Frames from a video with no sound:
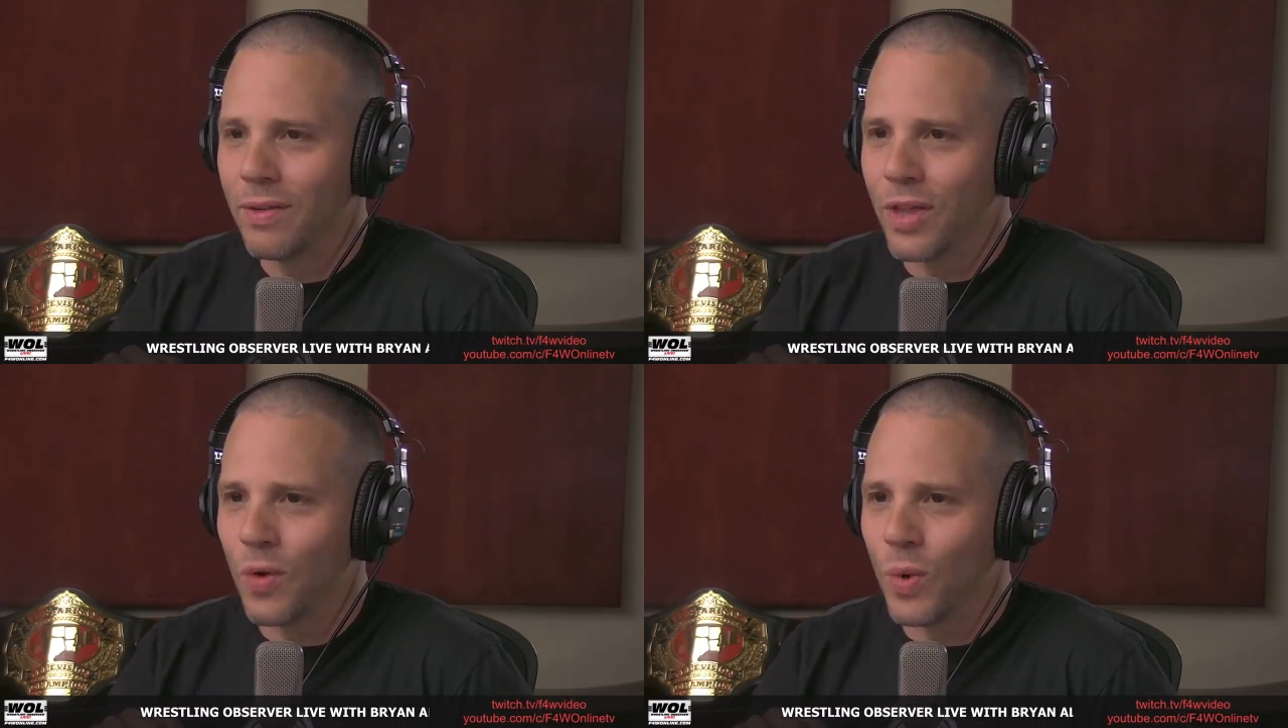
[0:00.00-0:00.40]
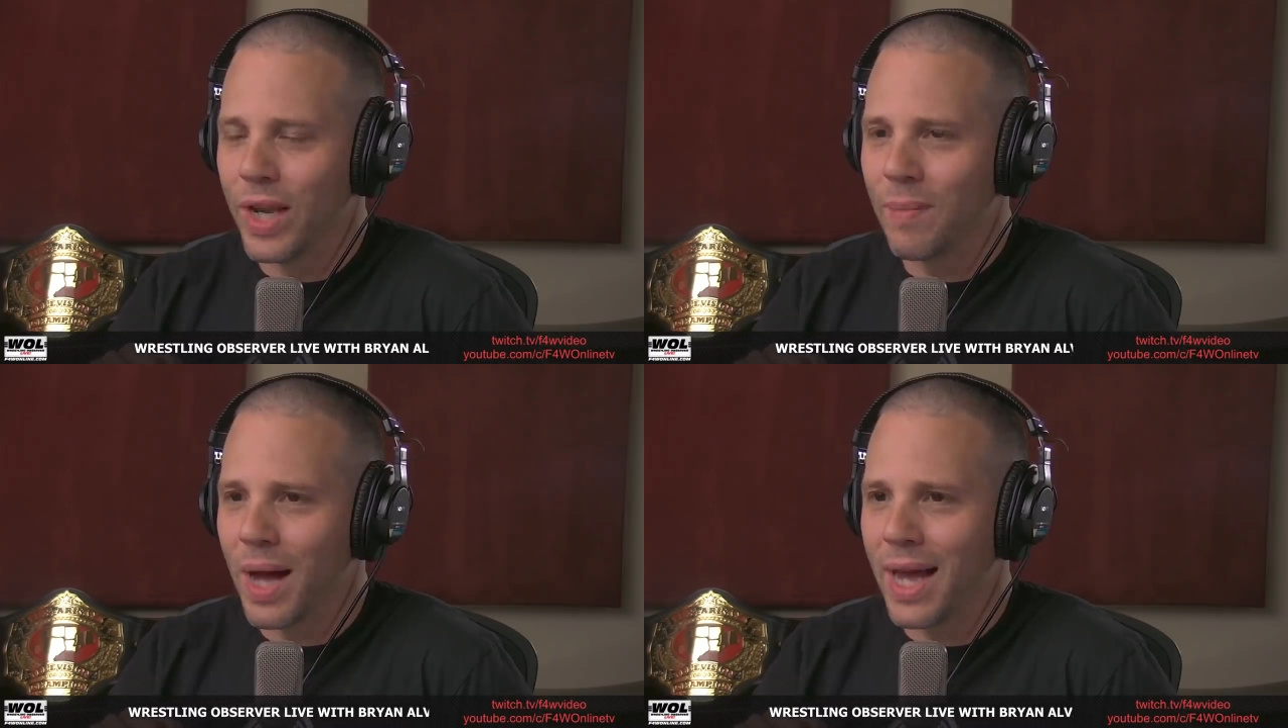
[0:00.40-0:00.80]
than
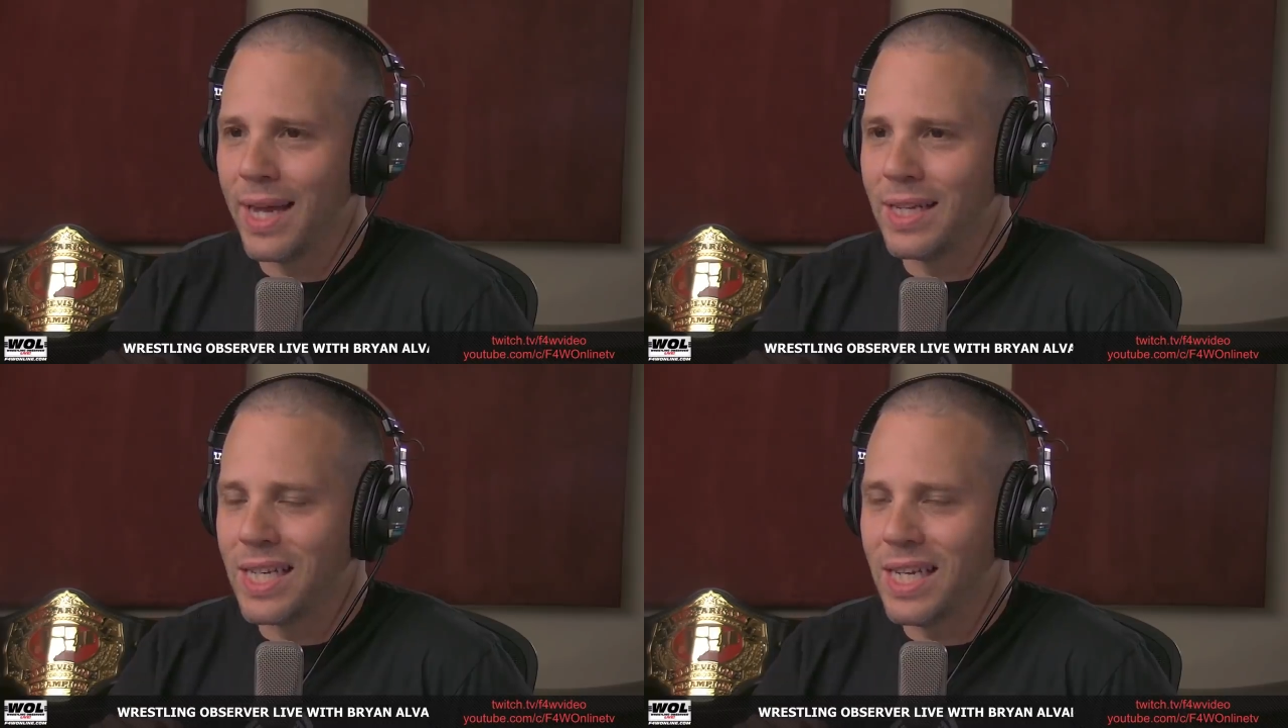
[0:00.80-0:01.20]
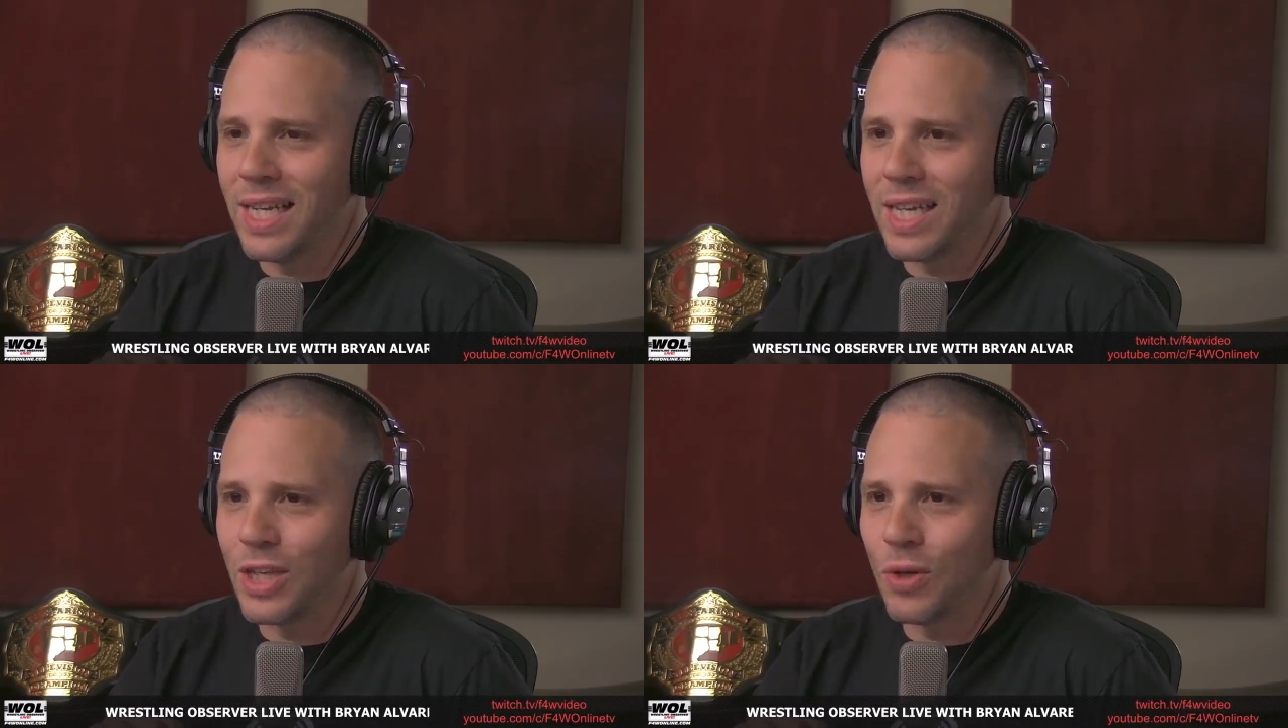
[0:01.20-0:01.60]
winning by
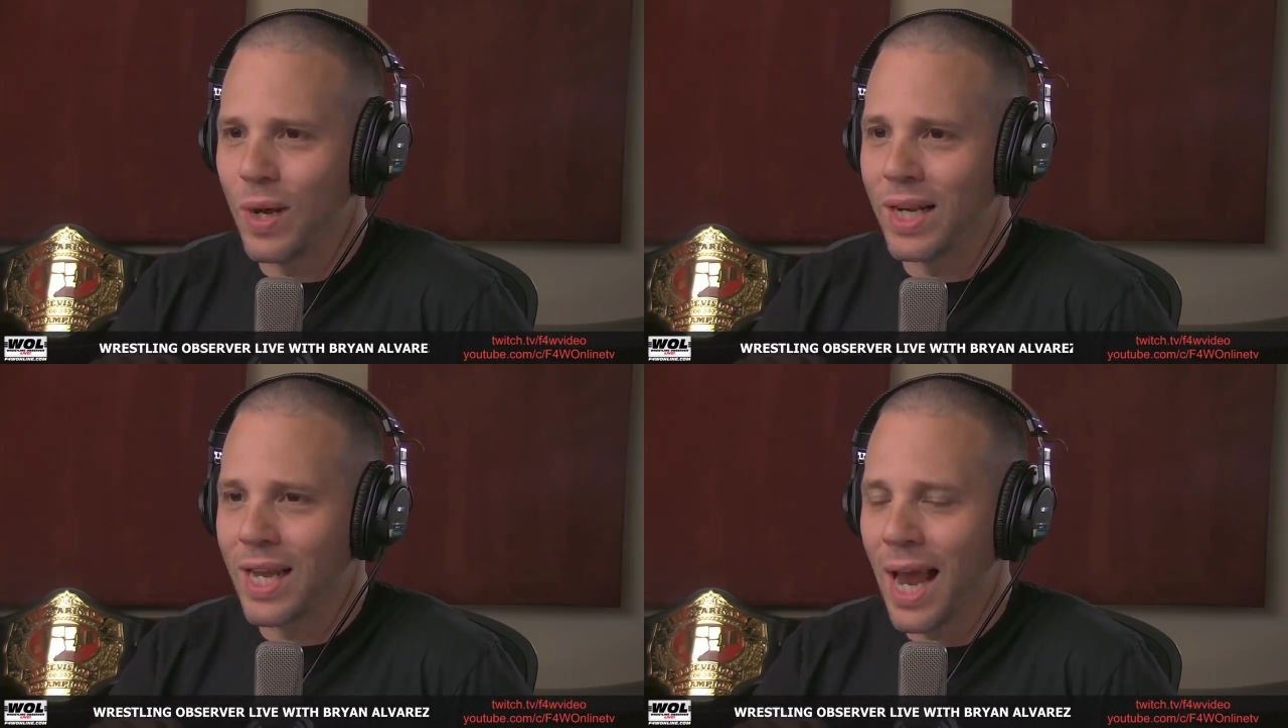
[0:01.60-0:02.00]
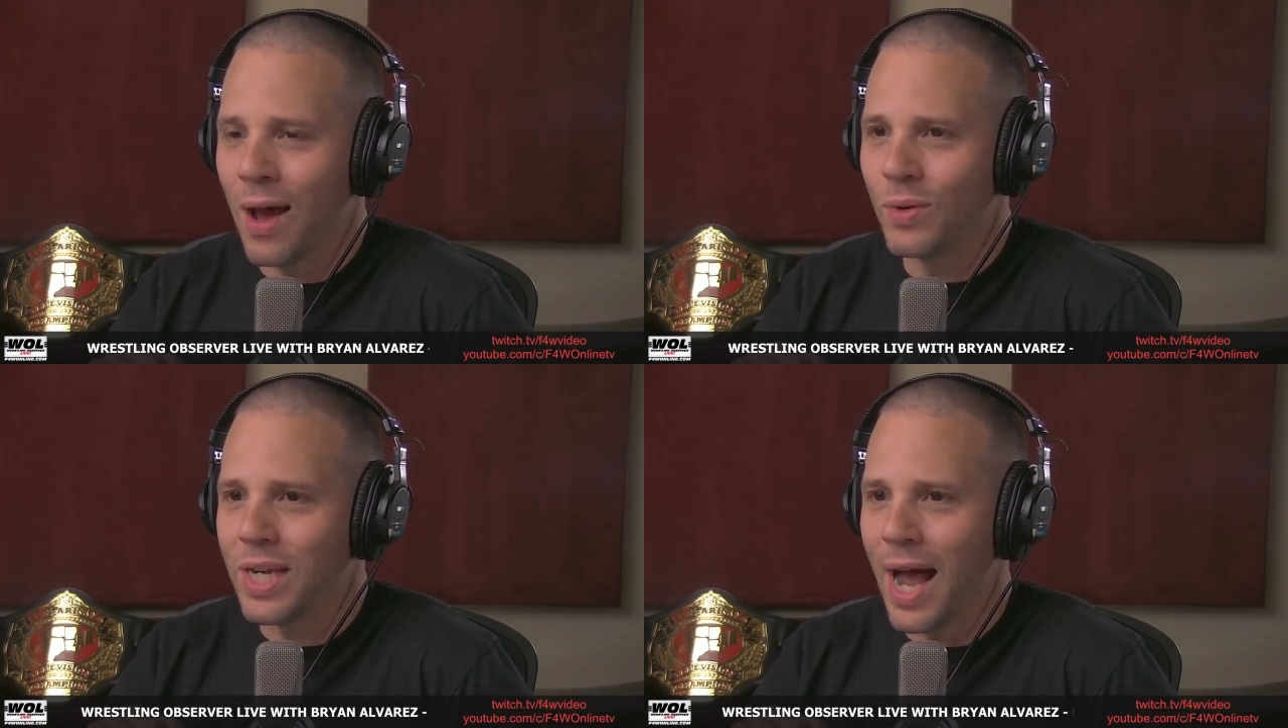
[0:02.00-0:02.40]
D Q and count